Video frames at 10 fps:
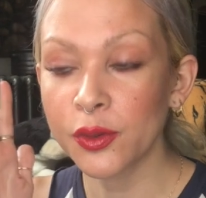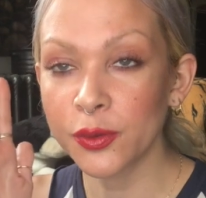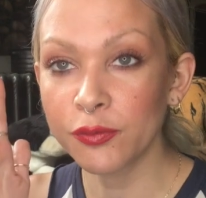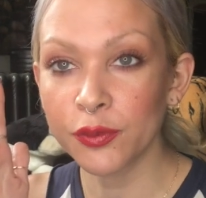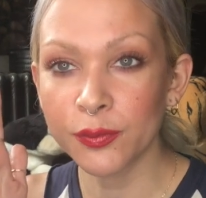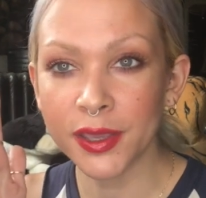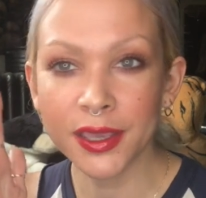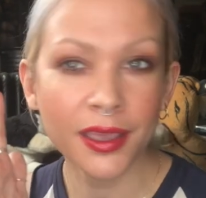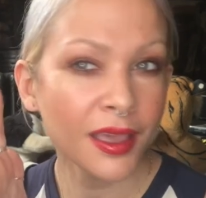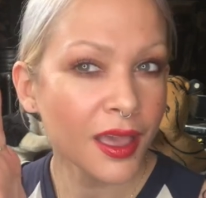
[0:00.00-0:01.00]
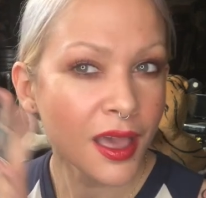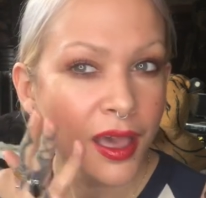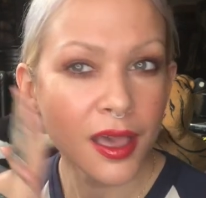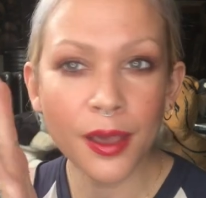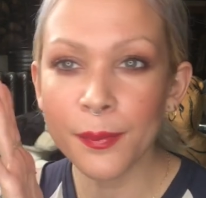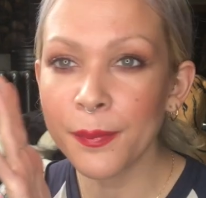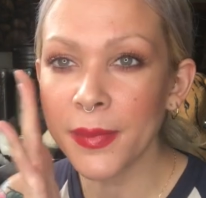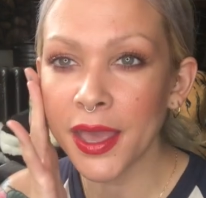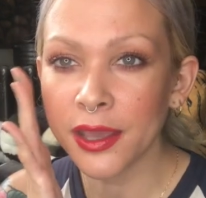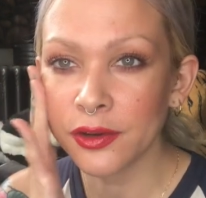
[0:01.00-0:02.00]
going from like a
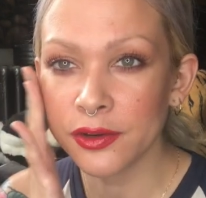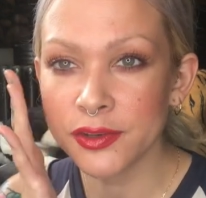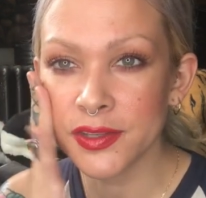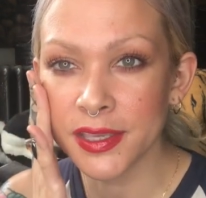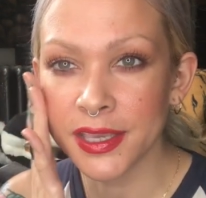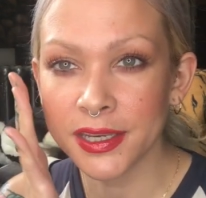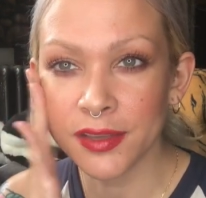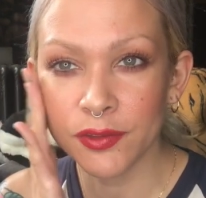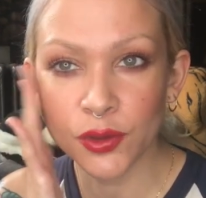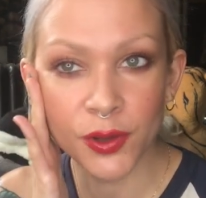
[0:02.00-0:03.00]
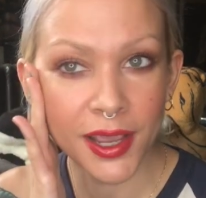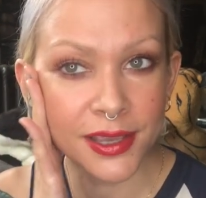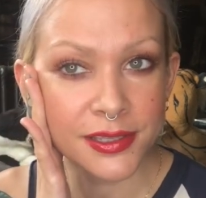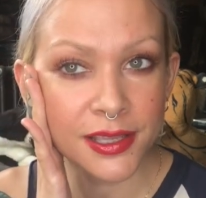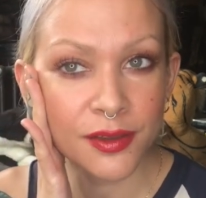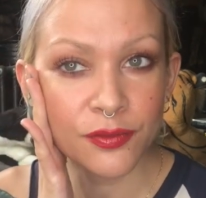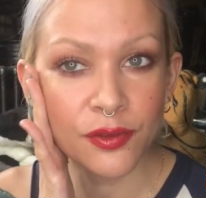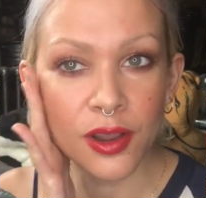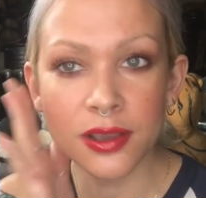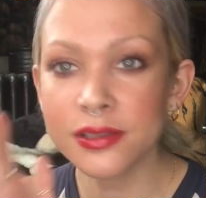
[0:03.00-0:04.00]
matter skin, even though it has that
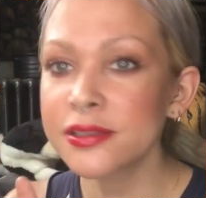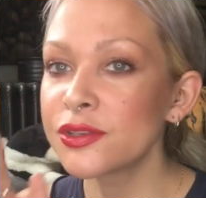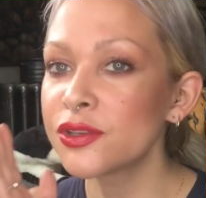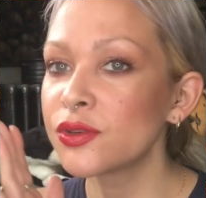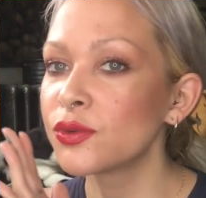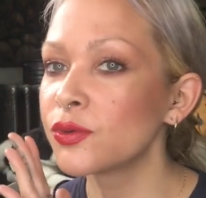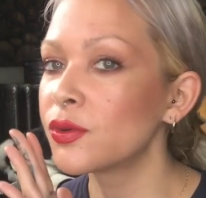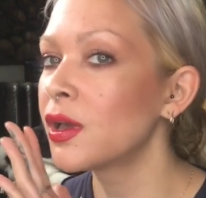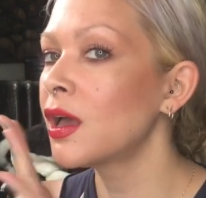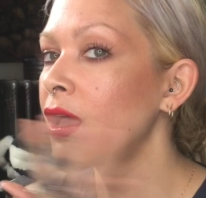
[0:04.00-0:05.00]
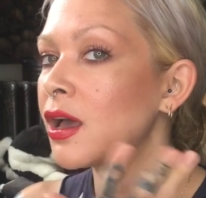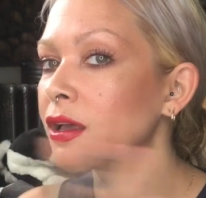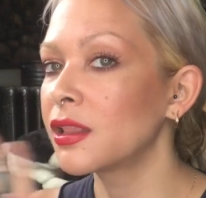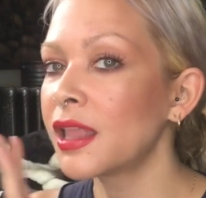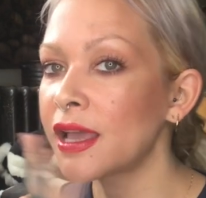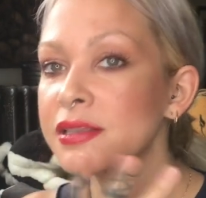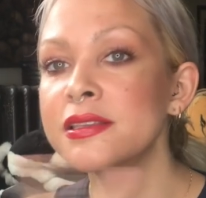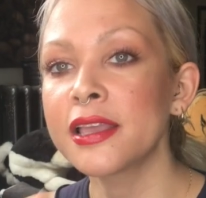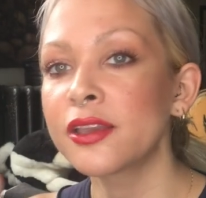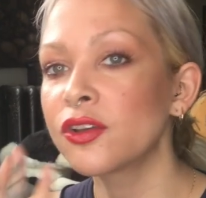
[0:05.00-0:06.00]
frost, to a
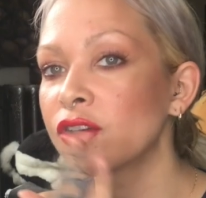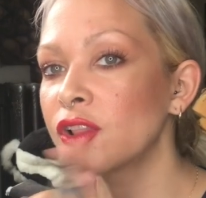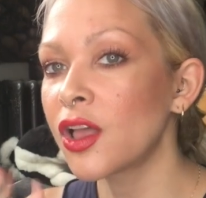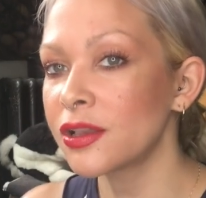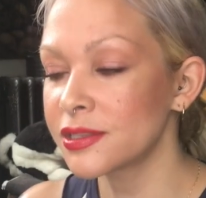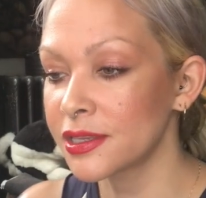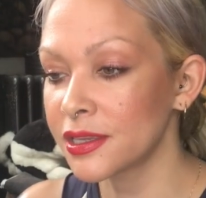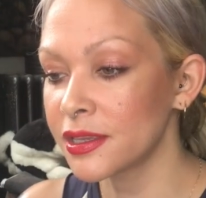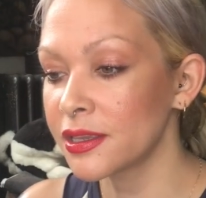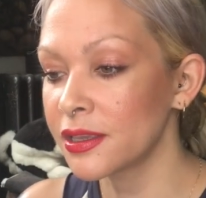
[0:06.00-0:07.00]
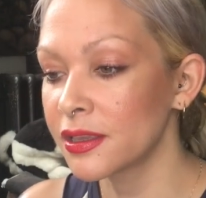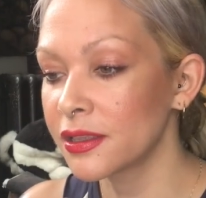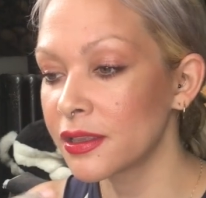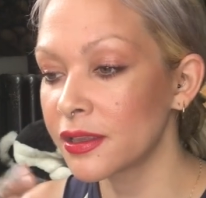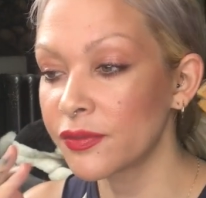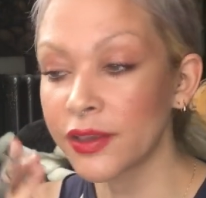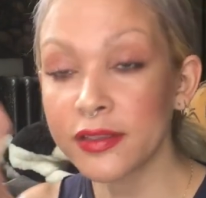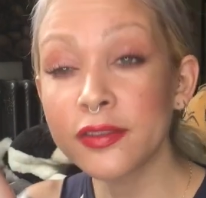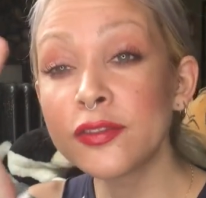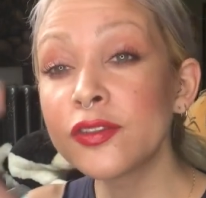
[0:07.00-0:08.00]
glass-like or glossy
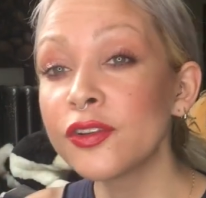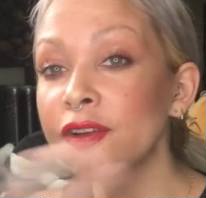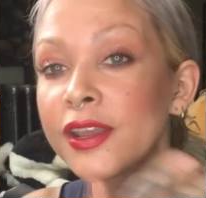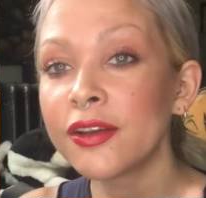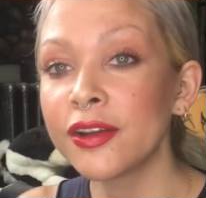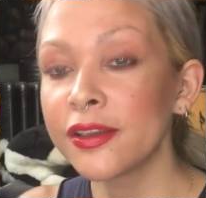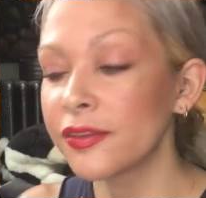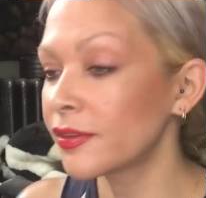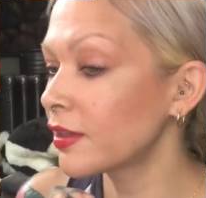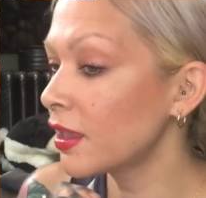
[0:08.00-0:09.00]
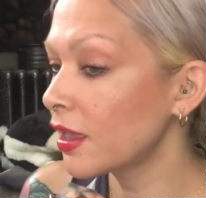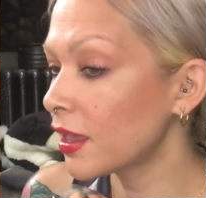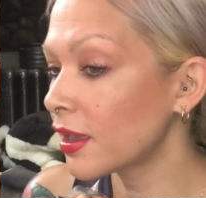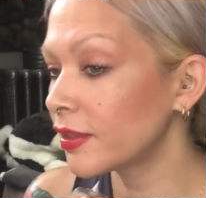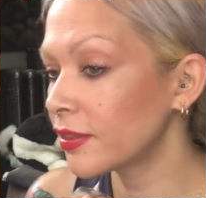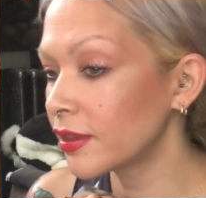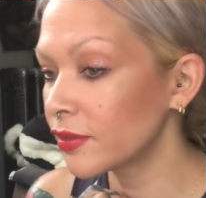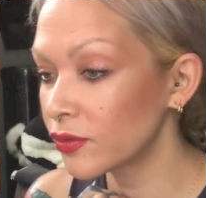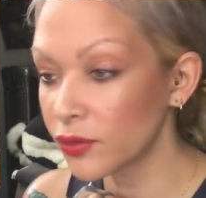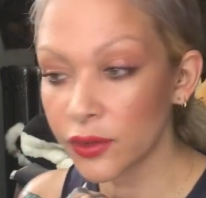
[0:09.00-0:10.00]
effect in certain areas, I think
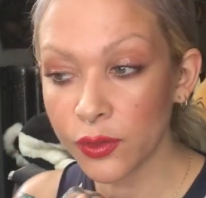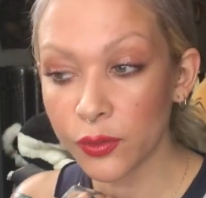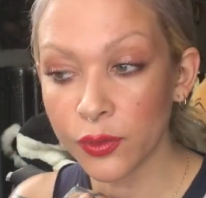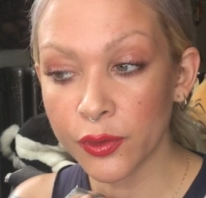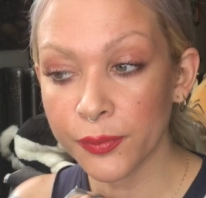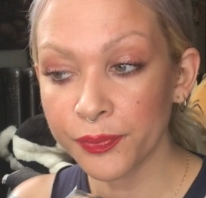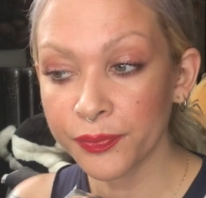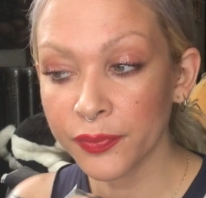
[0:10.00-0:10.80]
is really cool.